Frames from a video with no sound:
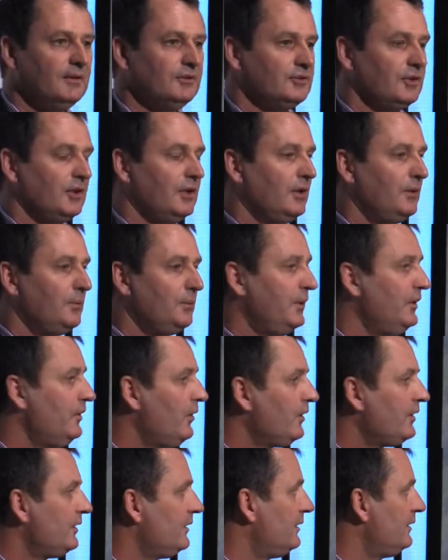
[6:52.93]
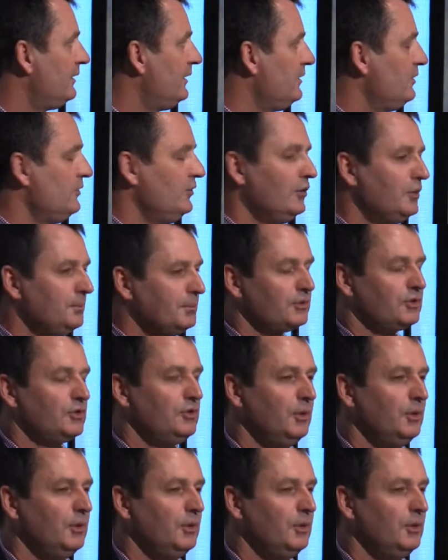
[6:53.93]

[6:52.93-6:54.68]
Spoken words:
So we're not an enormous